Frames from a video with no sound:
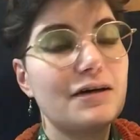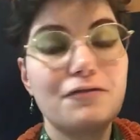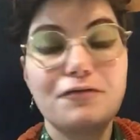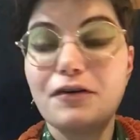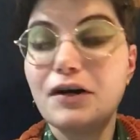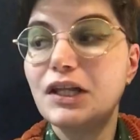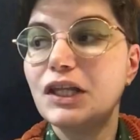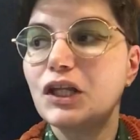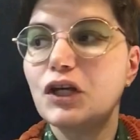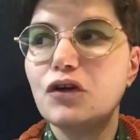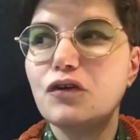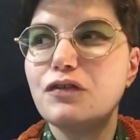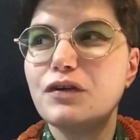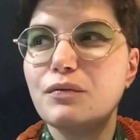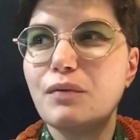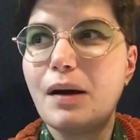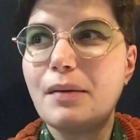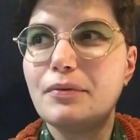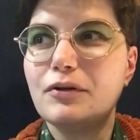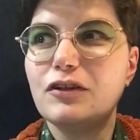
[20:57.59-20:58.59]
fun,
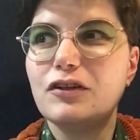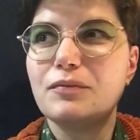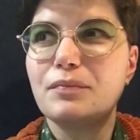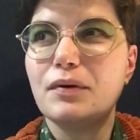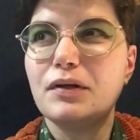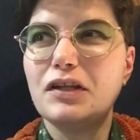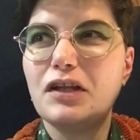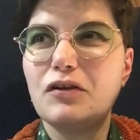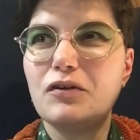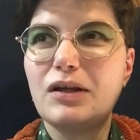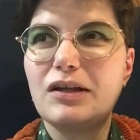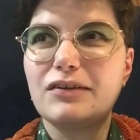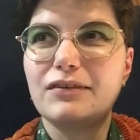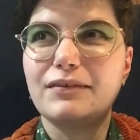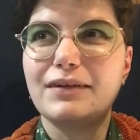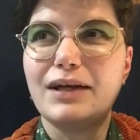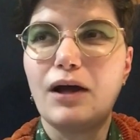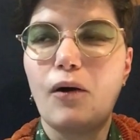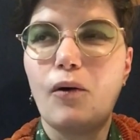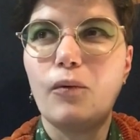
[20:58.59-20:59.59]
goofy weapons, but don't
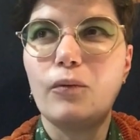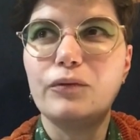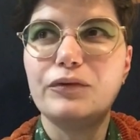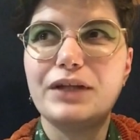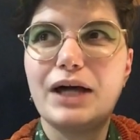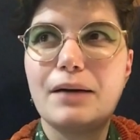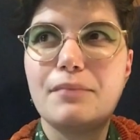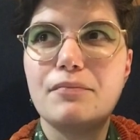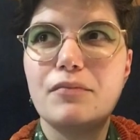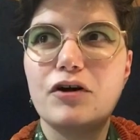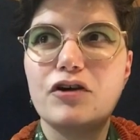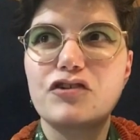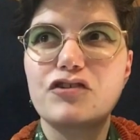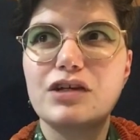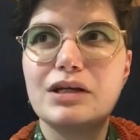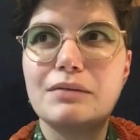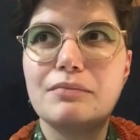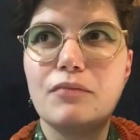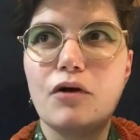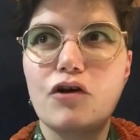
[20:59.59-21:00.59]
necessarily hold that
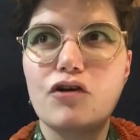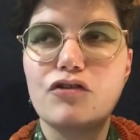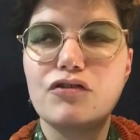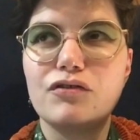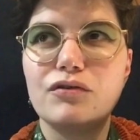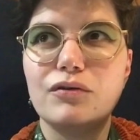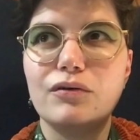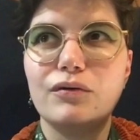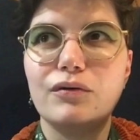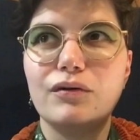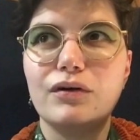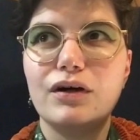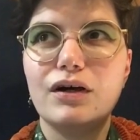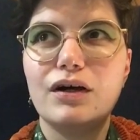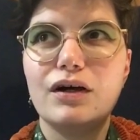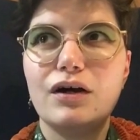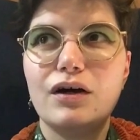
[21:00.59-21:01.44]
much emotional